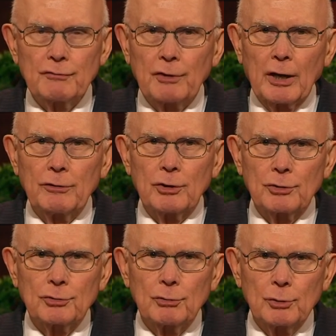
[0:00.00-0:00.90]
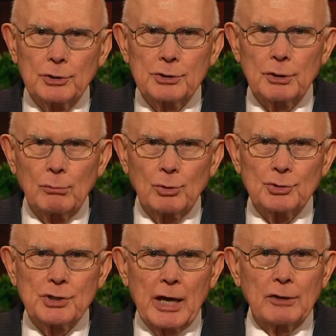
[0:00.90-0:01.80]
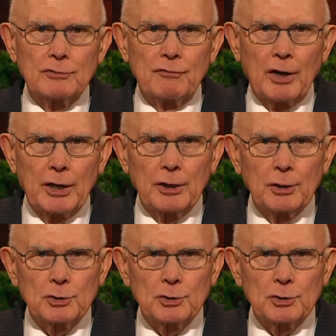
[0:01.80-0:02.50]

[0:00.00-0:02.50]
find their truest and most satisfying